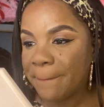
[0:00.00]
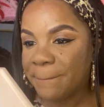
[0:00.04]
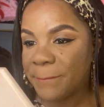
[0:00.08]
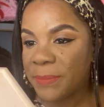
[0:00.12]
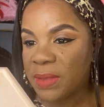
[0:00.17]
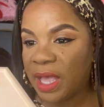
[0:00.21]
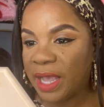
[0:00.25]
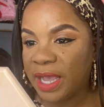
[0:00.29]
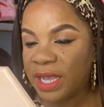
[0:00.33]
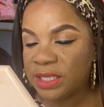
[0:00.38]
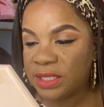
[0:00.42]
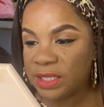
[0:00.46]

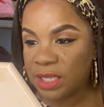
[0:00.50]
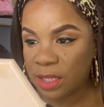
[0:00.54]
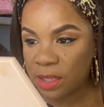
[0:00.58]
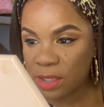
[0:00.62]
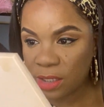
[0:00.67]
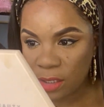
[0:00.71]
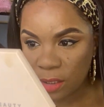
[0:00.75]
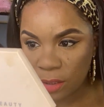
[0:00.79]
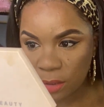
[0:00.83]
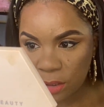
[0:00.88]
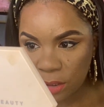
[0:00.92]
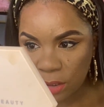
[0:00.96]
Like I said, the
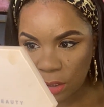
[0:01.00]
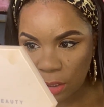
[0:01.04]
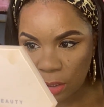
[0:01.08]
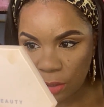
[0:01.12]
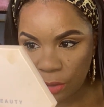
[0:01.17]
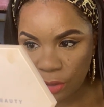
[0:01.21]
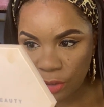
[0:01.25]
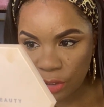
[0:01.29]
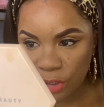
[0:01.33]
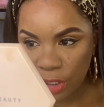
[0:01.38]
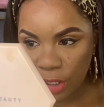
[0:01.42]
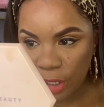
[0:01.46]

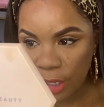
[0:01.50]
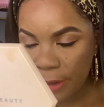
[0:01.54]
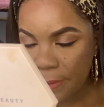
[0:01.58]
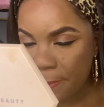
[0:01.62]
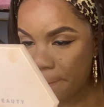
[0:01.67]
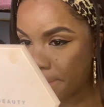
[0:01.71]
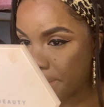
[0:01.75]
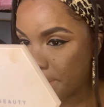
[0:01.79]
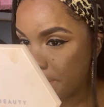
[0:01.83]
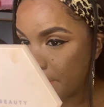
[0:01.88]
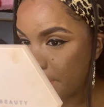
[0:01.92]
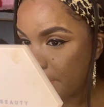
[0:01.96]
concealer is
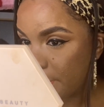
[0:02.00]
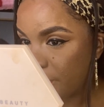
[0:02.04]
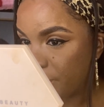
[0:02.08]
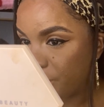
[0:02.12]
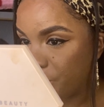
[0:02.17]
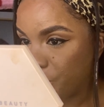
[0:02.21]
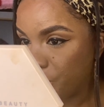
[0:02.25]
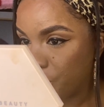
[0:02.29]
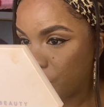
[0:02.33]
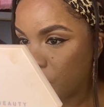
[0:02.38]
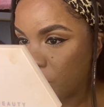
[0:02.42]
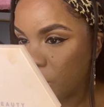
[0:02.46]
good.
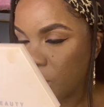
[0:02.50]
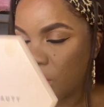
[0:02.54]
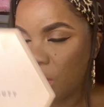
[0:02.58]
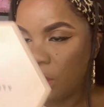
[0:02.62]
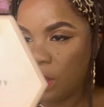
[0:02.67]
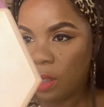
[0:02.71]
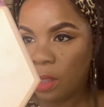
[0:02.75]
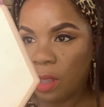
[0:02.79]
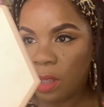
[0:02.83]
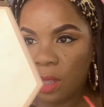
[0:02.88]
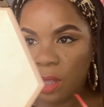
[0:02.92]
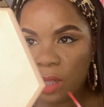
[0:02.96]

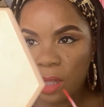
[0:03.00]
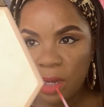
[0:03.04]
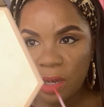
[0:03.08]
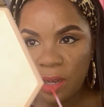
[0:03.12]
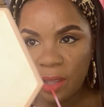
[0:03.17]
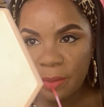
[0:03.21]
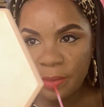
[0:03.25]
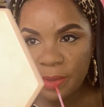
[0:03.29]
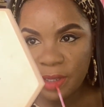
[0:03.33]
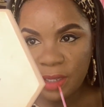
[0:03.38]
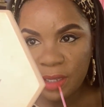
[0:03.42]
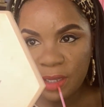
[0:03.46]

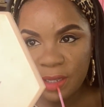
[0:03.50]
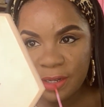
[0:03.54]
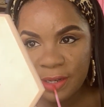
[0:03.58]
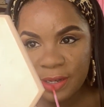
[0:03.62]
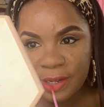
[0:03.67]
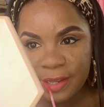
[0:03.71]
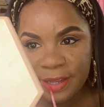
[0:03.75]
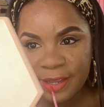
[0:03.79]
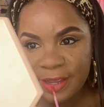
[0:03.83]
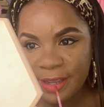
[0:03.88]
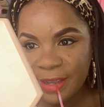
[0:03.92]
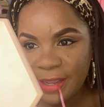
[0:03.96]
Let me
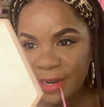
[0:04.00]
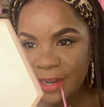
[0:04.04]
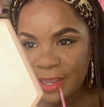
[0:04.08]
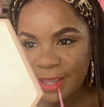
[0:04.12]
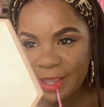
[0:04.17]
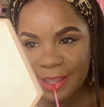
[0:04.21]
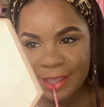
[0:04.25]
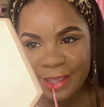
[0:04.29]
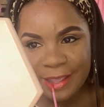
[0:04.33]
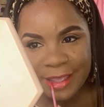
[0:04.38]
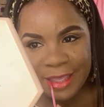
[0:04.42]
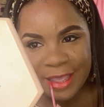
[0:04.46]
look at
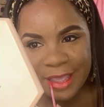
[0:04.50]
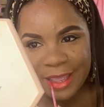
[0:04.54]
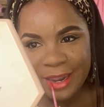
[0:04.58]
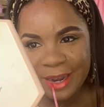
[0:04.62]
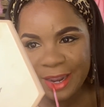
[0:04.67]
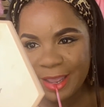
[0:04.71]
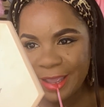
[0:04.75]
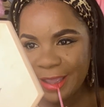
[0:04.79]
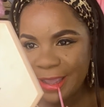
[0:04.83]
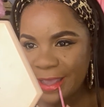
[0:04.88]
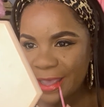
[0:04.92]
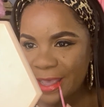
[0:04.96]
it. Hold
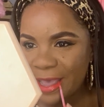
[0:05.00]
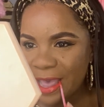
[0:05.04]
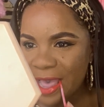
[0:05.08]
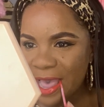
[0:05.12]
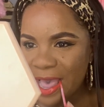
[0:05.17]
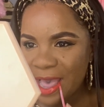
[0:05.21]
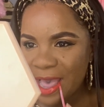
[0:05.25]
on.